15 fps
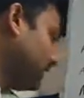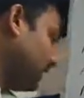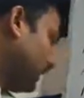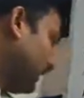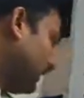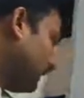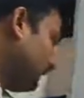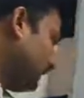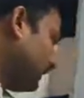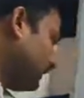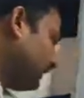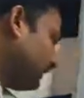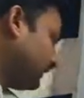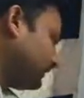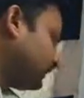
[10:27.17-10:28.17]
and we are
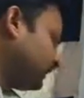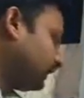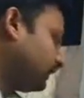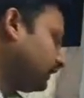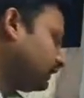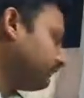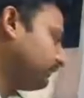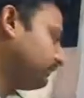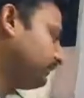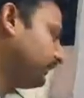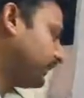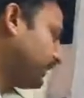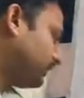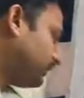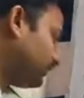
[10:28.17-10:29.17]
seeing that this will be
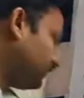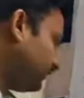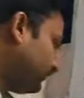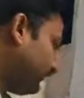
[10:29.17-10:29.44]
cancelled